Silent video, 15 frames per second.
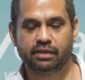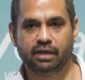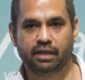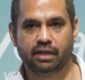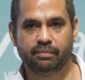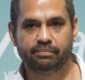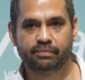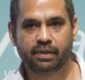
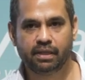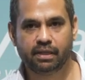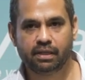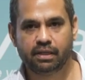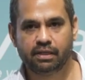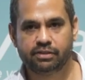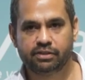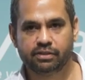Um,
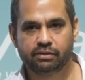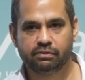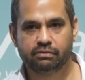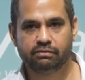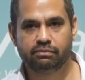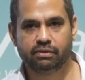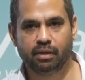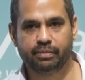Jill
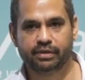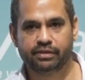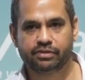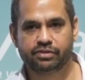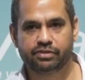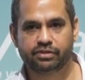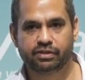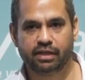
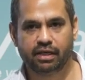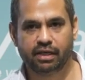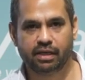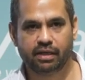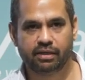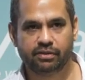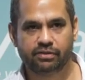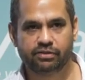Roberts,
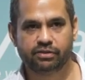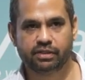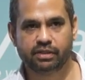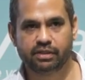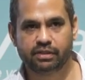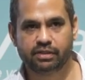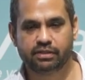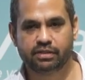uh, who's
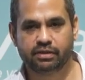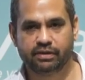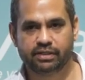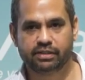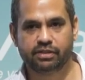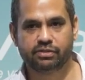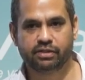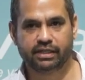the
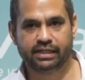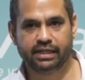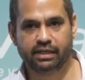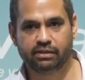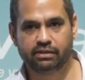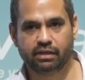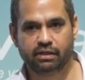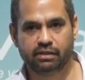Director of Drug and
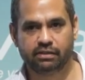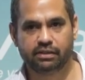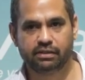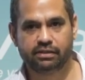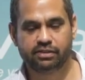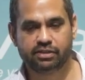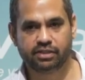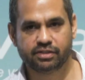Alcohol
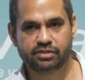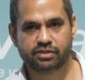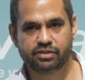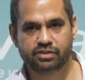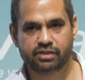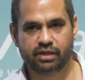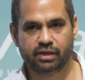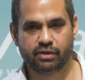and
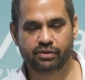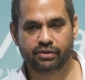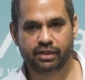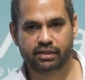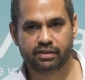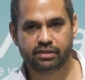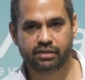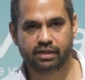Justice Health,
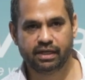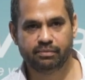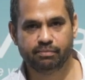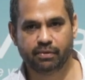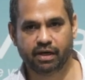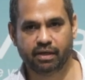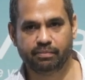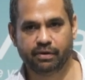and, and
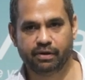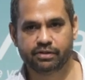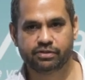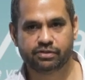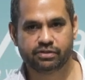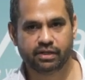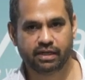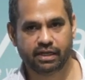my
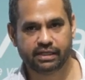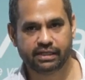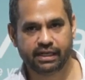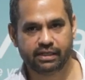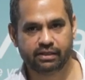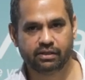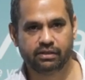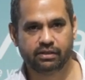boss, uh,
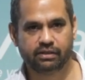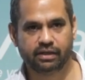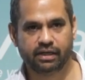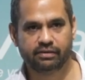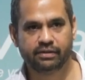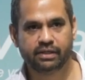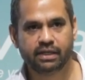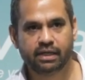Kate
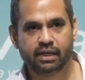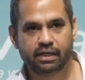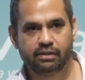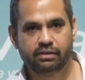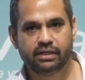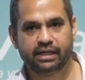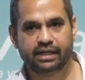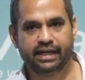Conigrave,
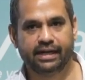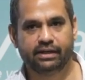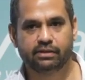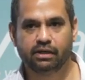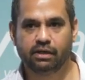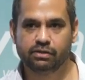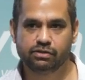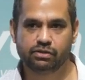looking at
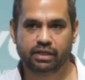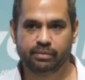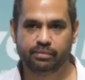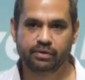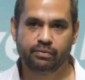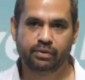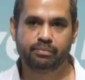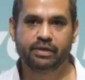alcohol
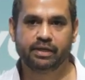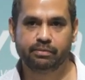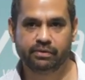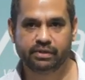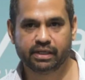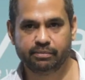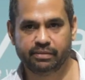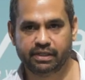treatment when people
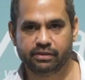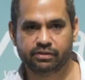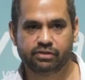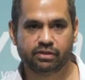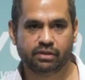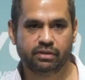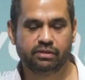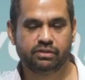come in,
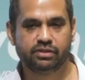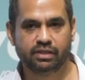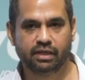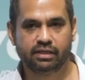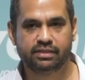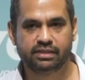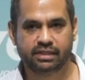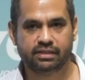so
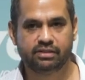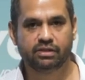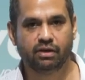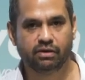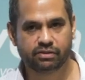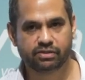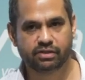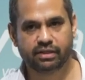a
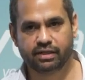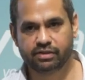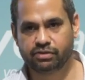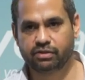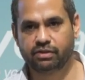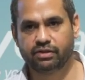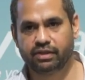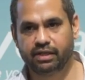detox and that
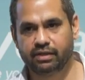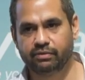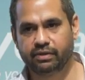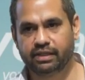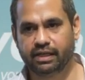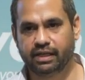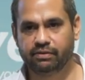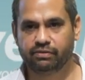sort of thing
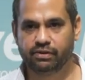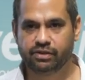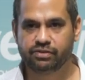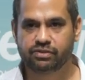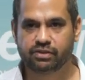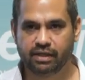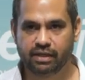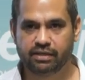when they
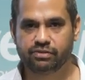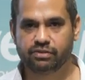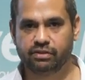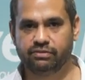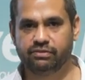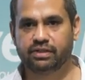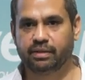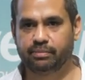first uh, sort
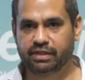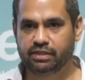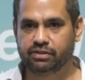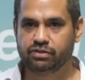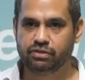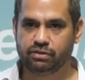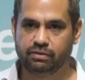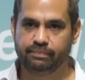of come
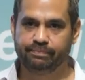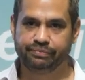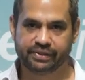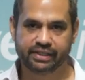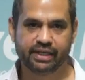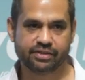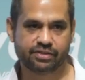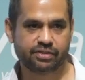into
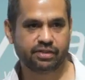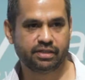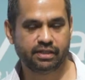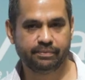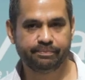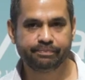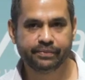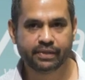
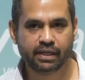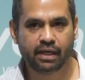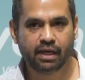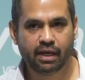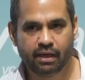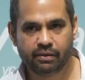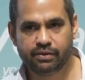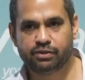custody
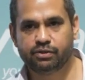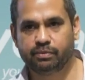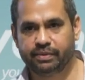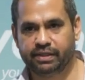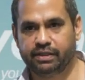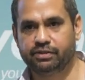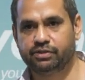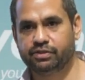which will
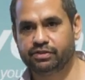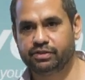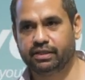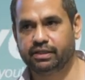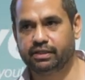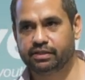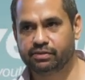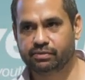be
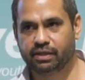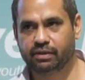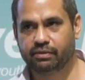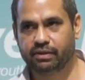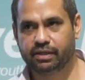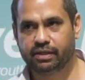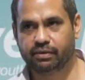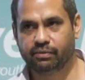interesting because what
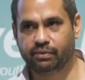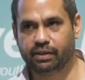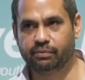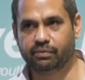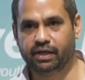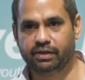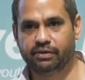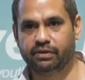we're, we're,
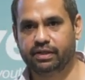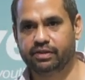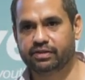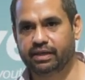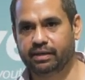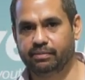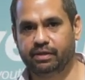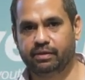wondering is
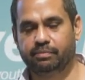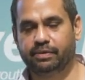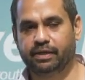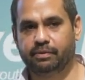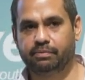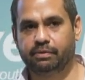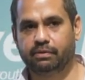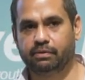how many
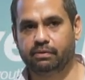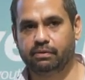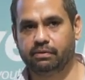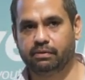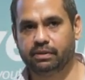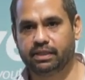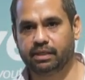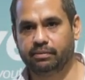
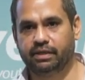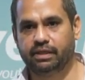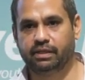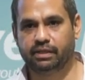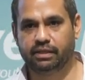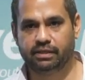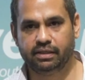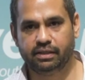people come
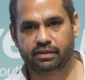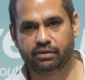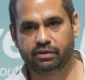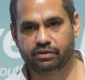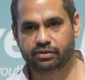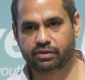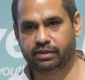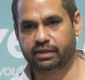in, they
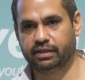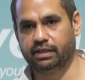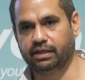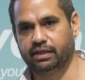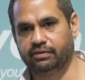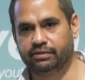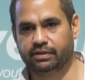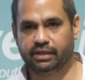detox and they
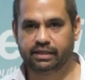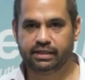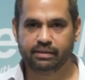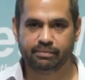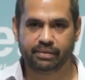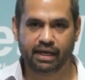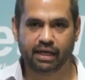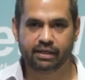leave and they
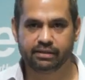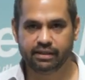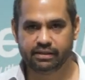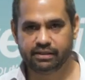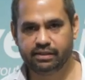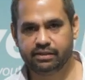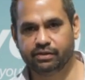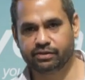come back and
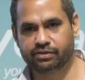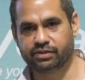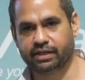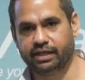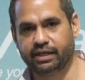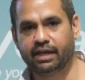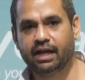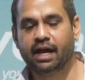they detox
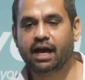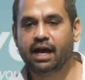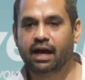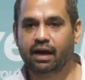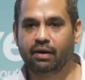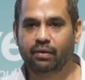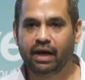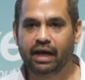again,
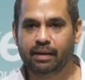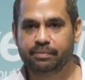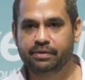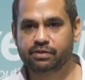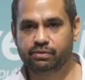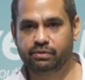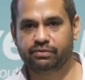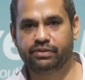and what
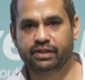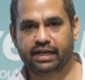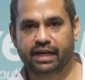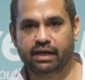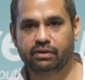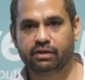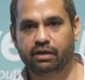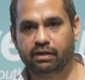happens with the
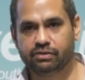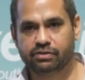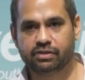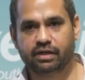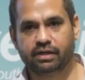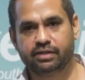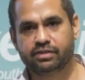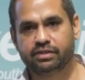alcohol
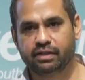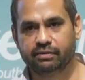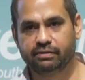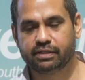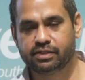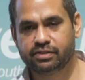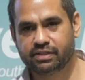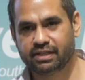side of stuff
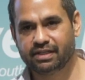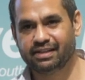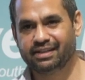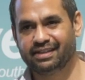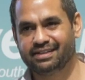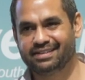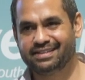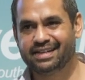because there,
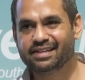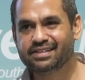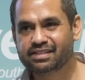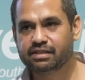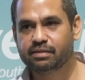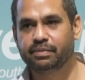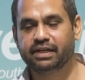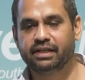there
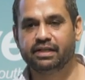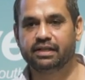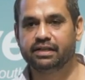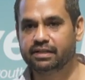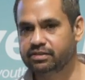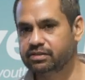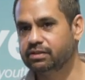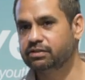tends to be an
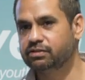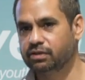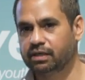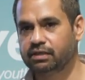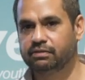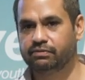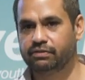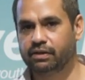illicit
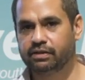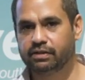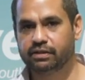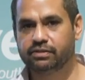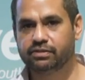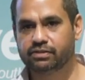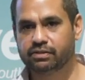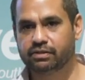drug
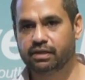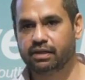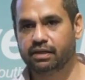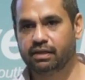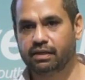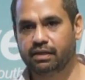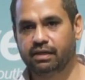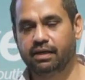focus,
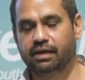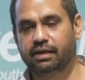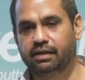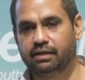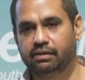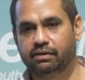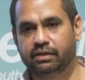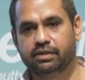
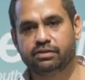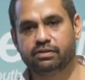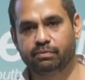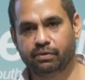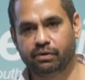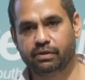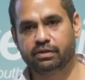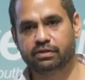and look, it's
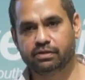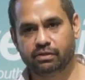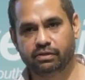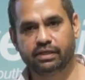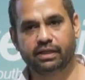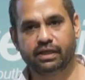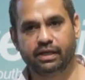important to look at